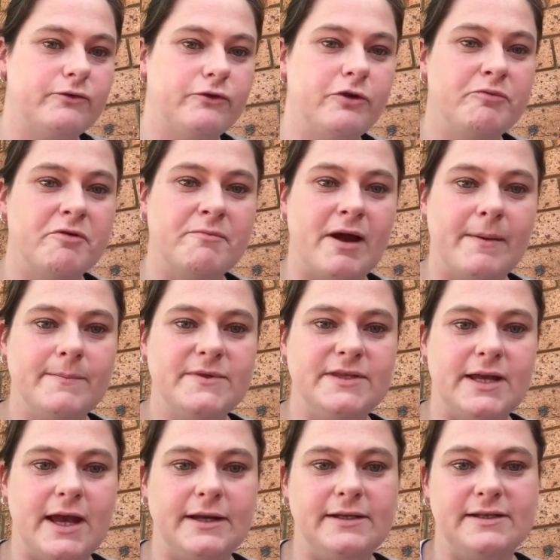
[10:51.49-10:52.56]
group of
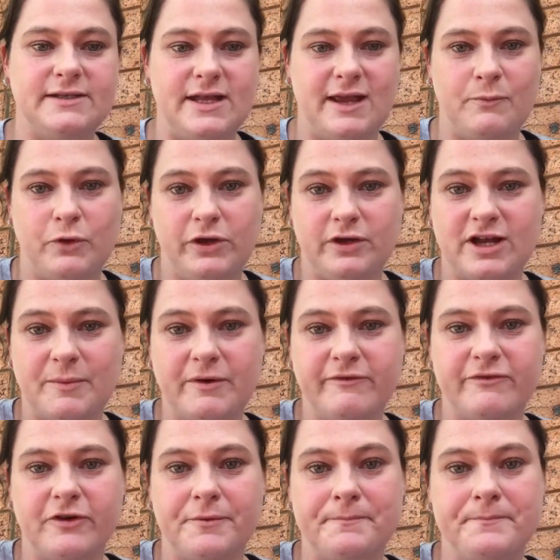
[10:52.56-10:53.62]
mums that understand where you're coming
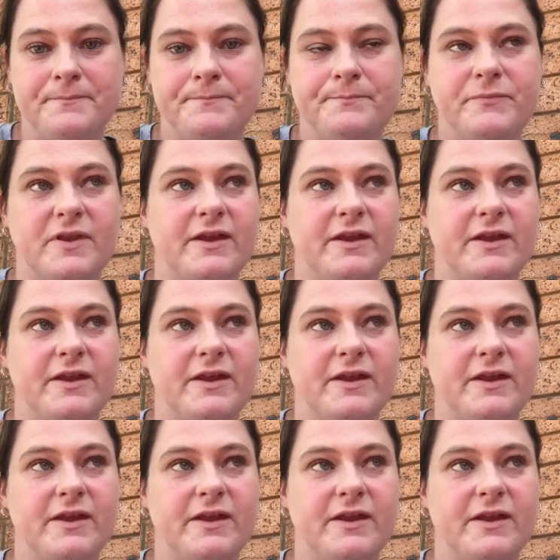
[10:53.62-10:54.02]
from,